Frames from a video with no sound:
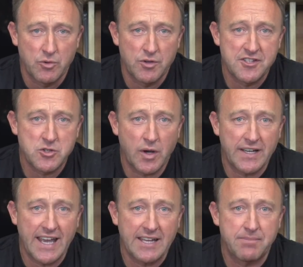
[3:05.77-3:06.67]
With
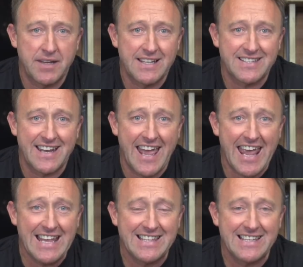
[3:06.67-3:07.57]
28 minutes and
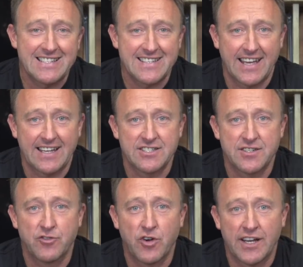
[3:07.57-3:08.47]
18
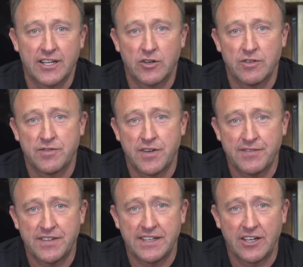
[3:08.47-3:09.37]
seconds of riding over
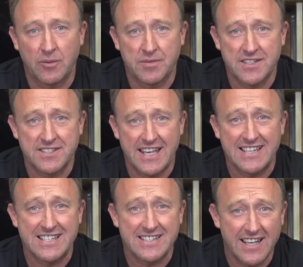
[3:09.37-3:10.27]
15 kilometres,
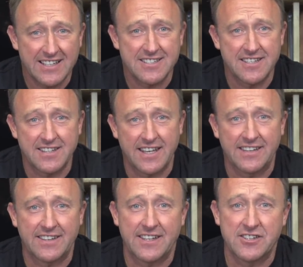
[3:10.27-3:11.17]
it's nuts to
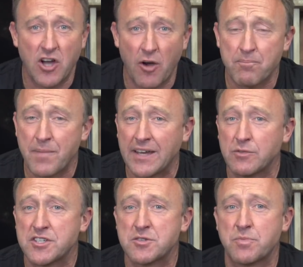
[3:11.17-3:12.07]
think that the top
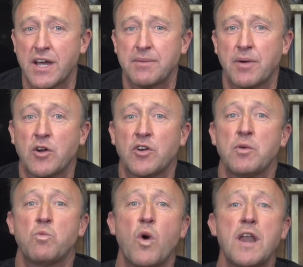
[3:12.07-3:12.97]
men were spread by
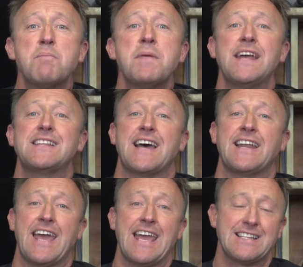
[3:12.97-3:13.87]
only 1 minute
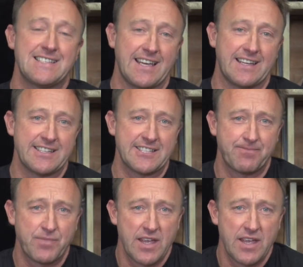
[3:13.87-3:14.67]
and 8 seconds.